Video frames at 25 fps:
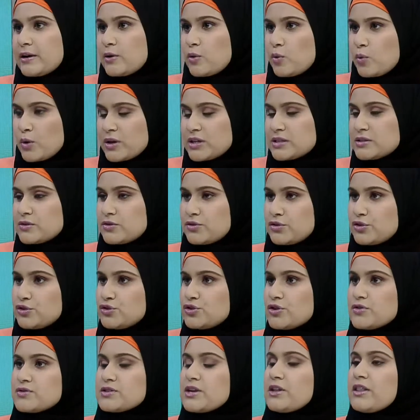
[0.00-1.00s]
What is the
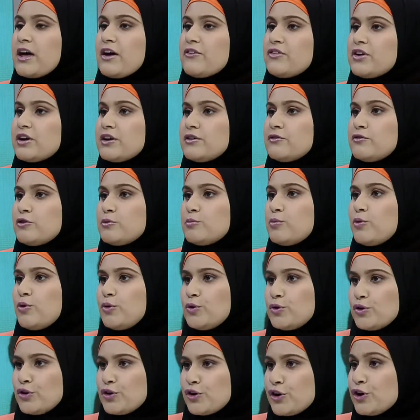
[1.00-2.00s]
future of South African
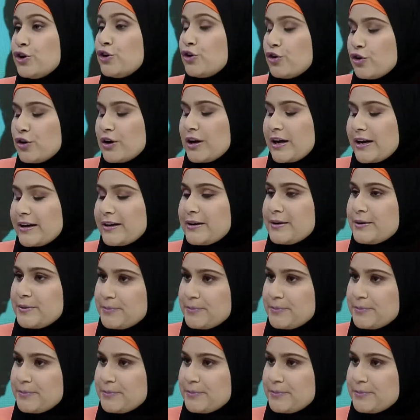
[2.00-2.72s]
football going to look like?